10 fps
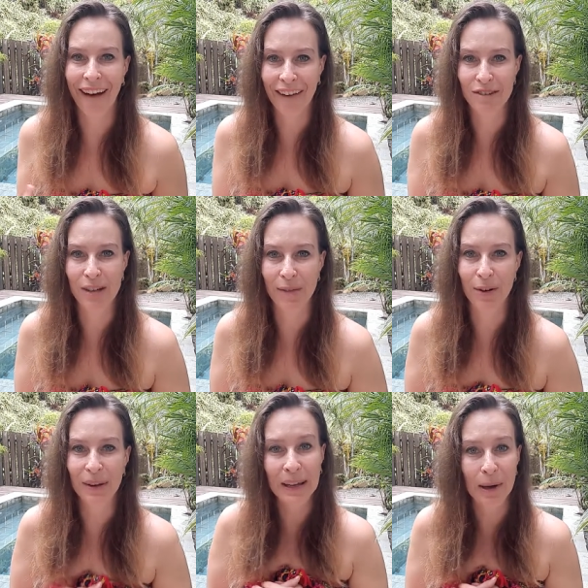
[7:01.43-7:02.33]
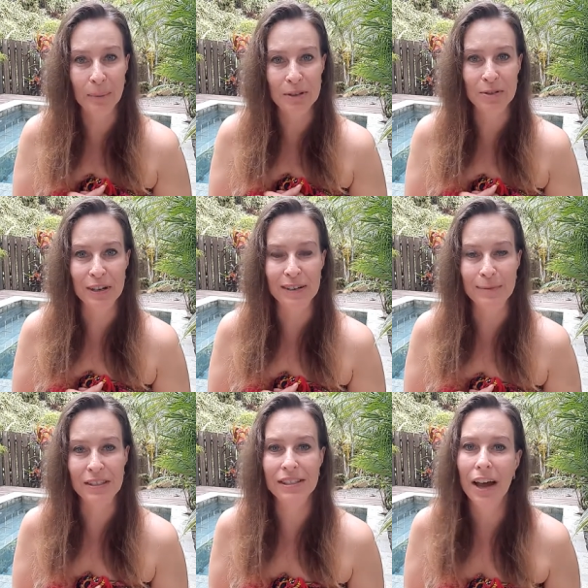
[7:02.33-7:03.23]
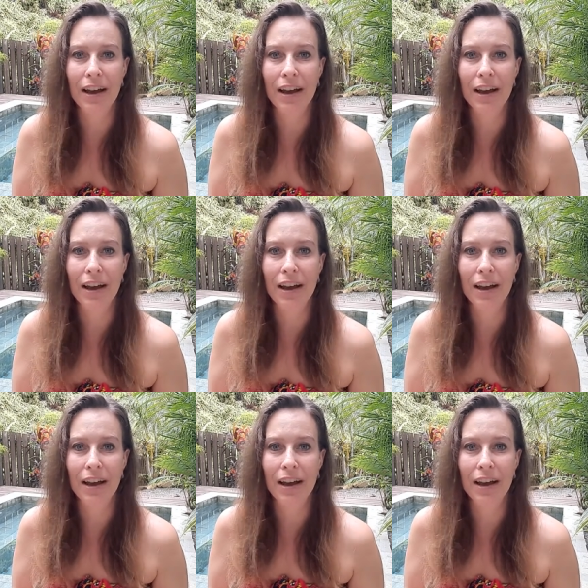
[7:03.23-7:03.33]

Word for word: have several income streams.